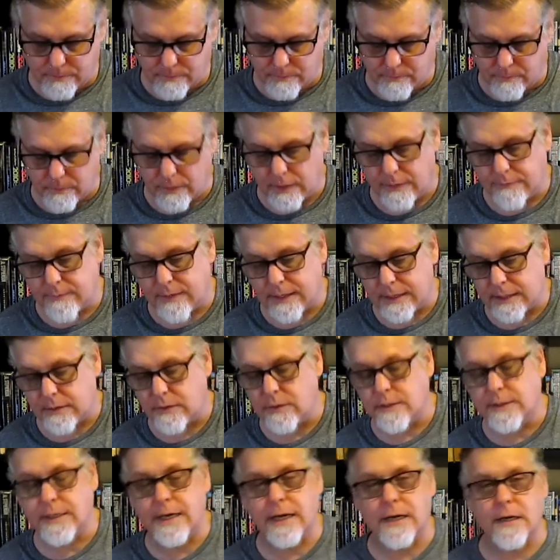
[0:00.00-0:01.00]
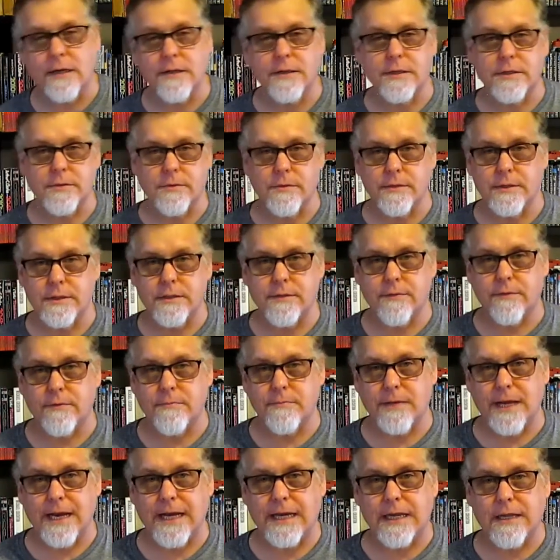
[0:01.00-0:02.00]
got a good date on this one. This is
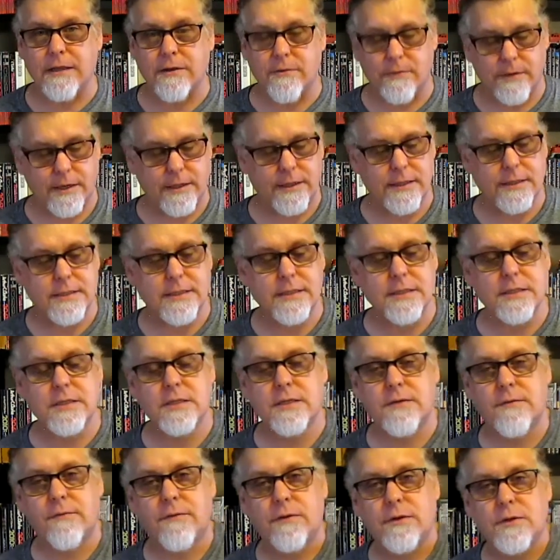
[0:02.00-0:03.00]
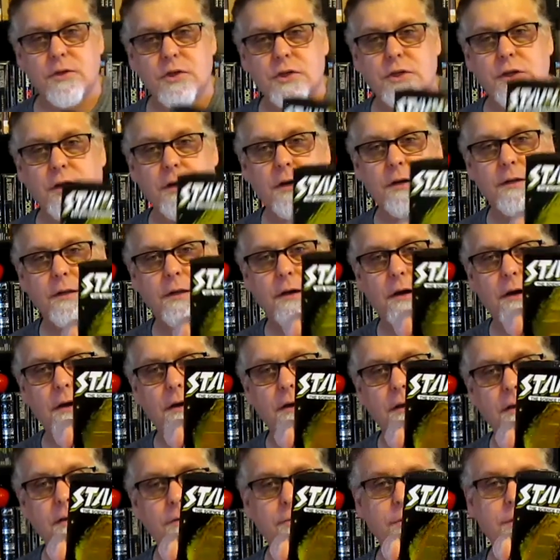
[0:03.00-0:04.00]
from '93. This is
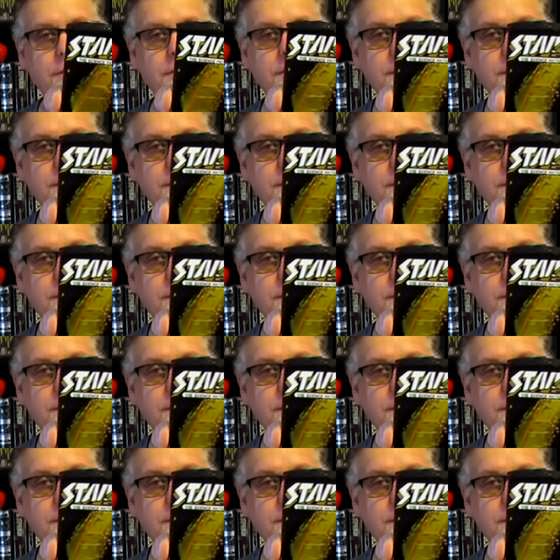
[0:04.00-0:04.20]
Starlog, which